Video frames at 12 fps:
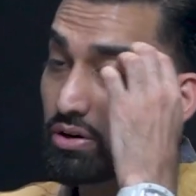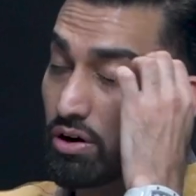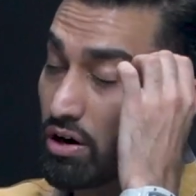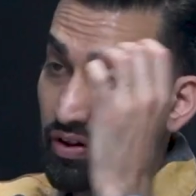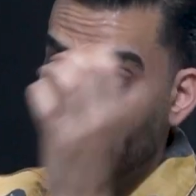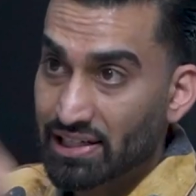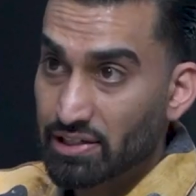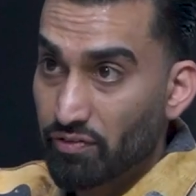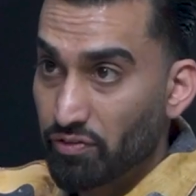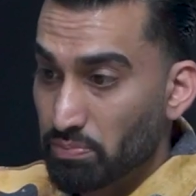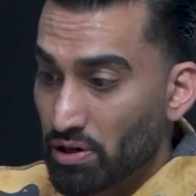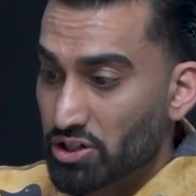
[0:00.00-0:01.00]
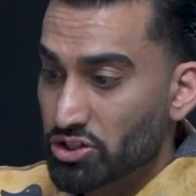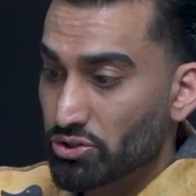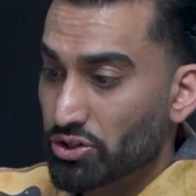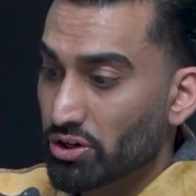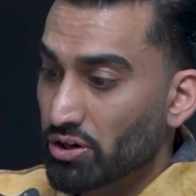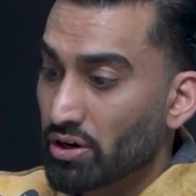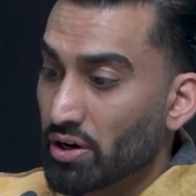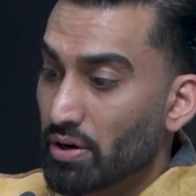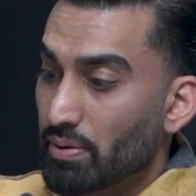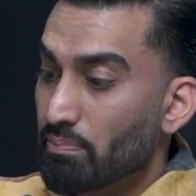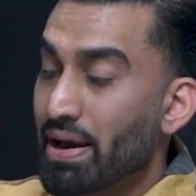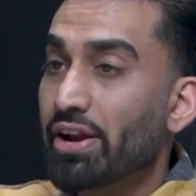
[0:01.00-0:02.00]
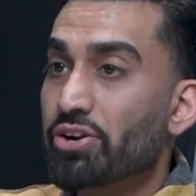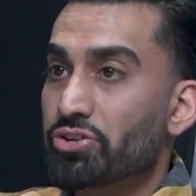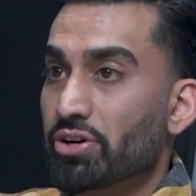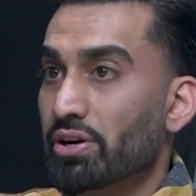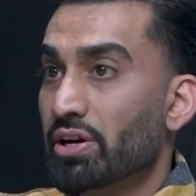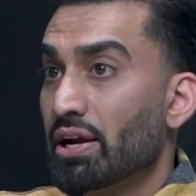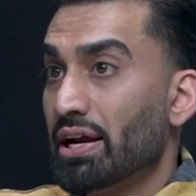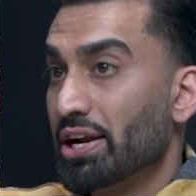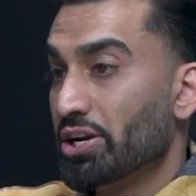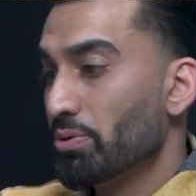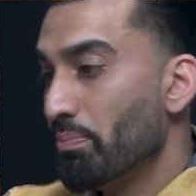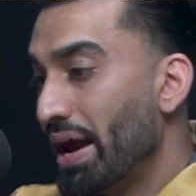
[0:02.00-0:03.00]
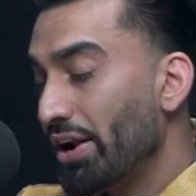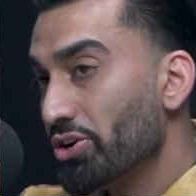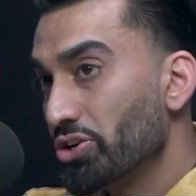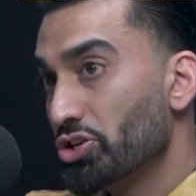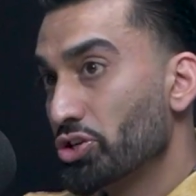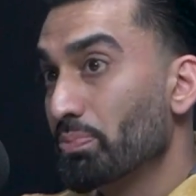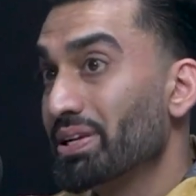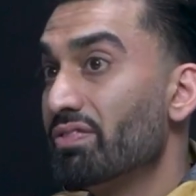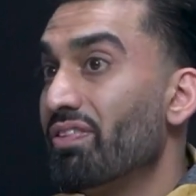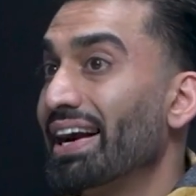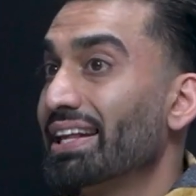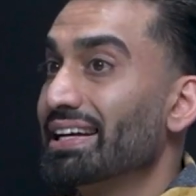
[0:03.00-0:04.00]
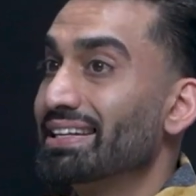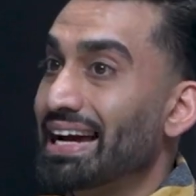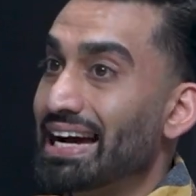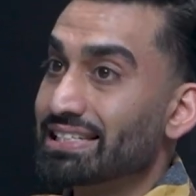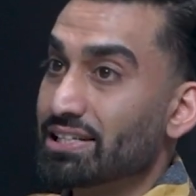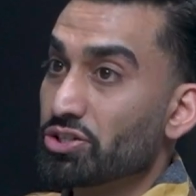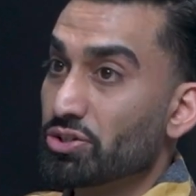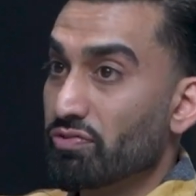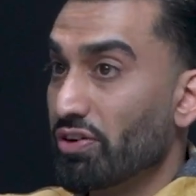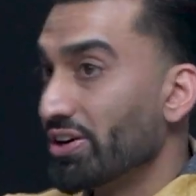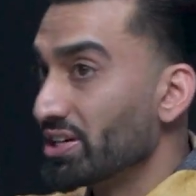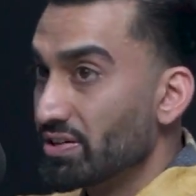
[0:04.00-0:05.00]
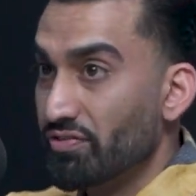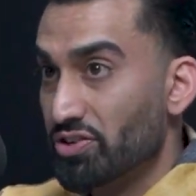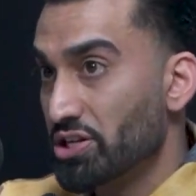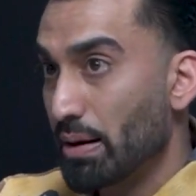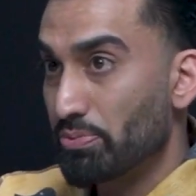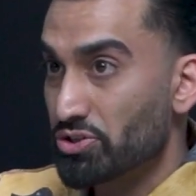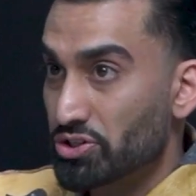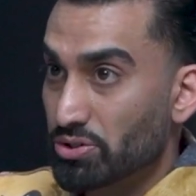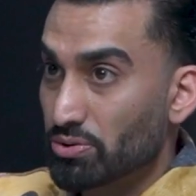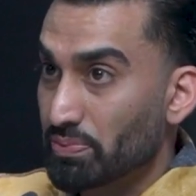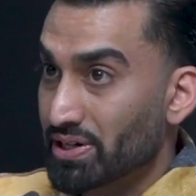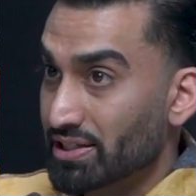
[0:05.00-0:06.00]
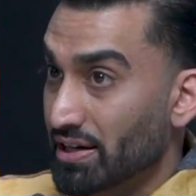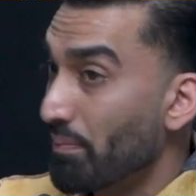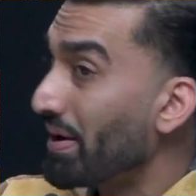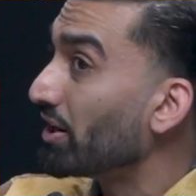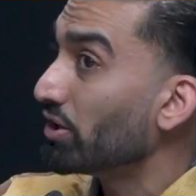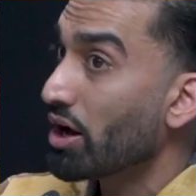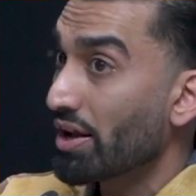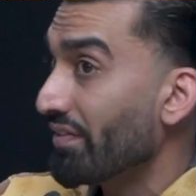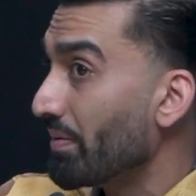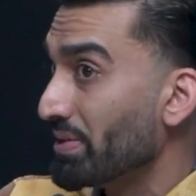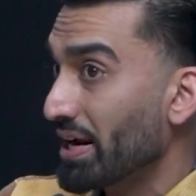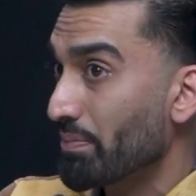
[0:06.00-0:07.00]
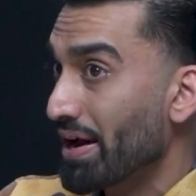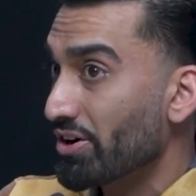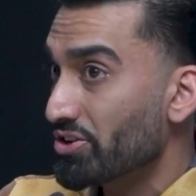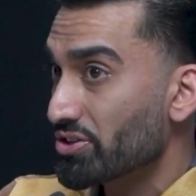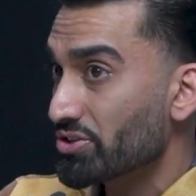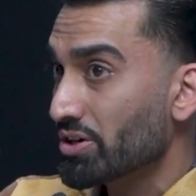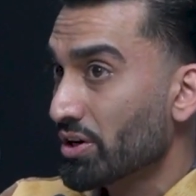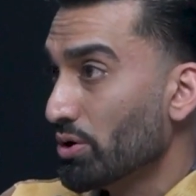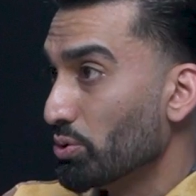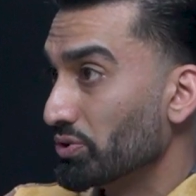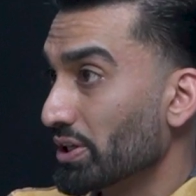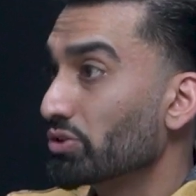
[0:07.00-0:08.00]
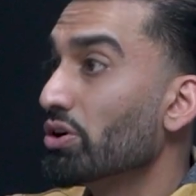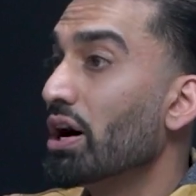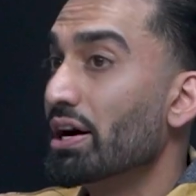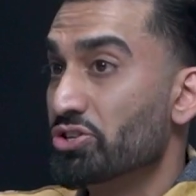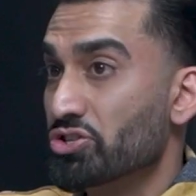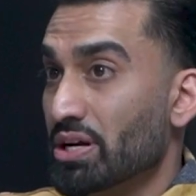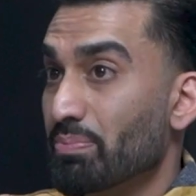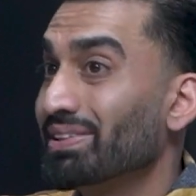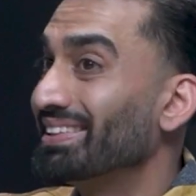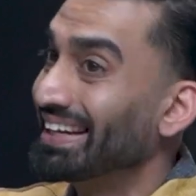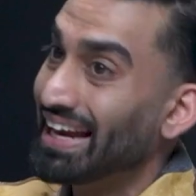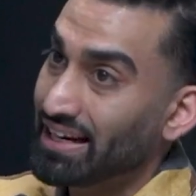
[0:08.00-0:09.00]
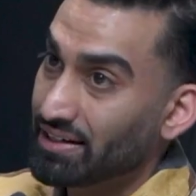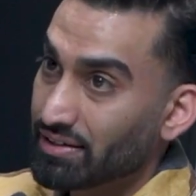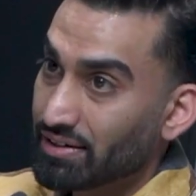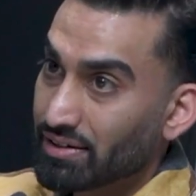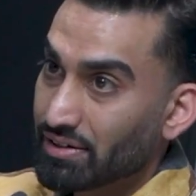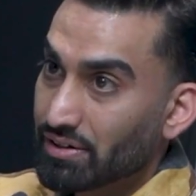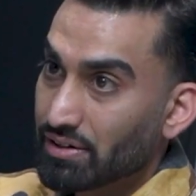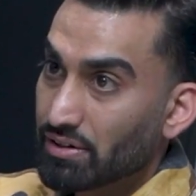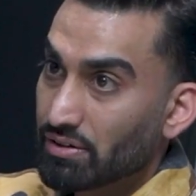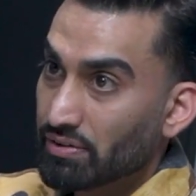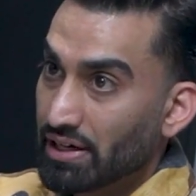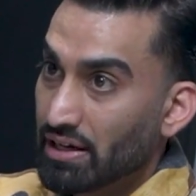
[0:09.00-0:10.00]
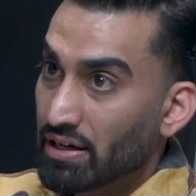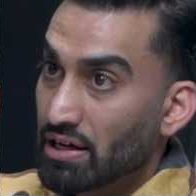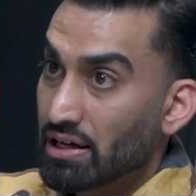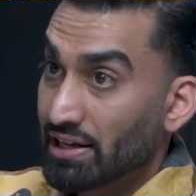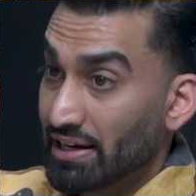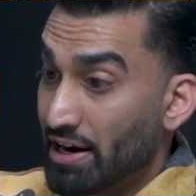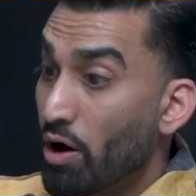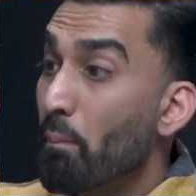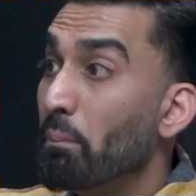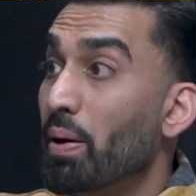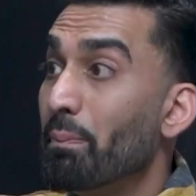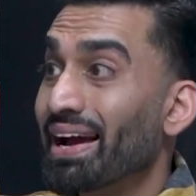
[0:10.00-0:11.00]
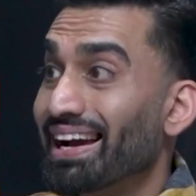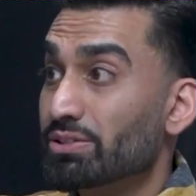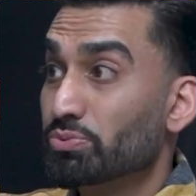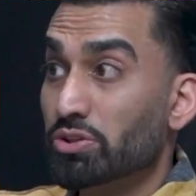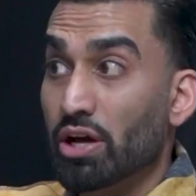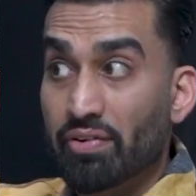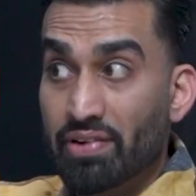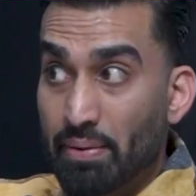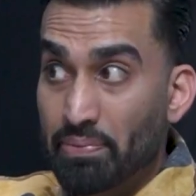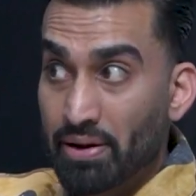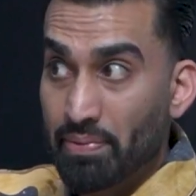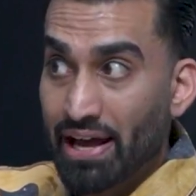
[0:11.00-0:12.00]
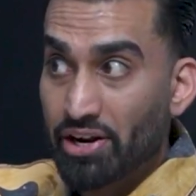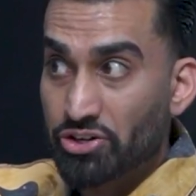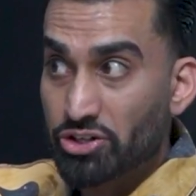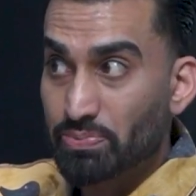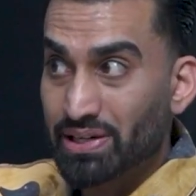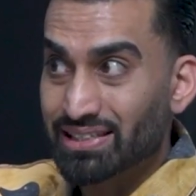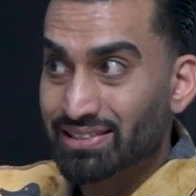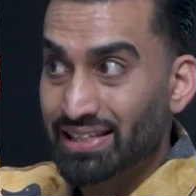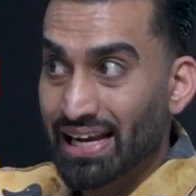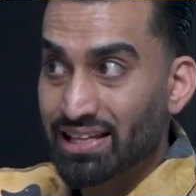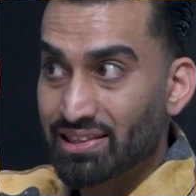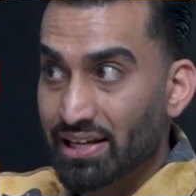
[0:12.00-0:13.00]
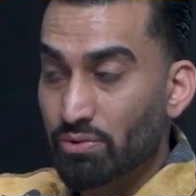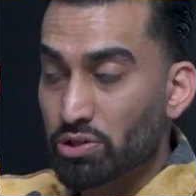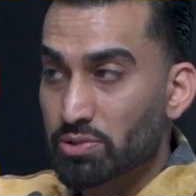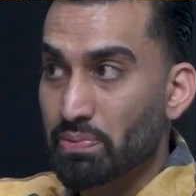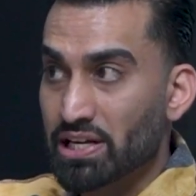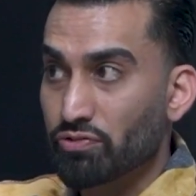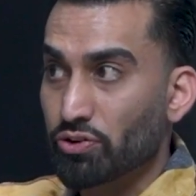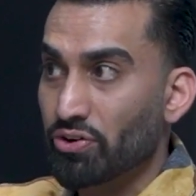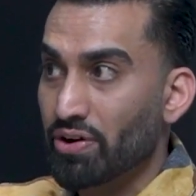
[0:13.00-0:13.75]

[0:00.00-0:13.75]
all that stuff belongs to your manager. Now, your manager should be dividing that task into various different chapters too, because I met a lot of NBA managers who think they're hot shit, but they ain't. Right? And I'll bump heads with a lot of NBA managers because they think what's best for their